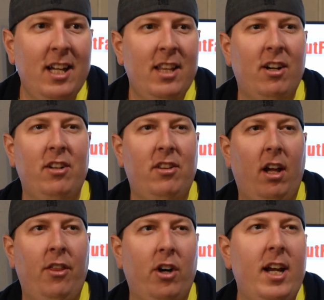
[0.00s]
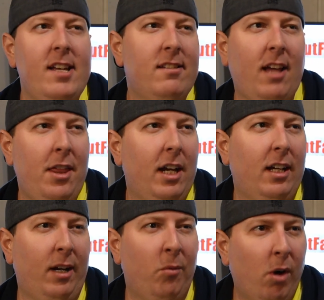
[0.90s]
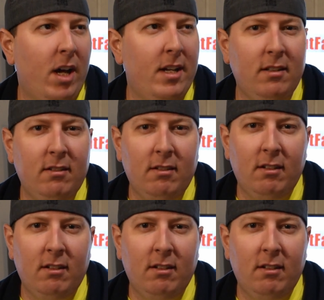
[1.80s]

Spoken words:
There is, I think, like one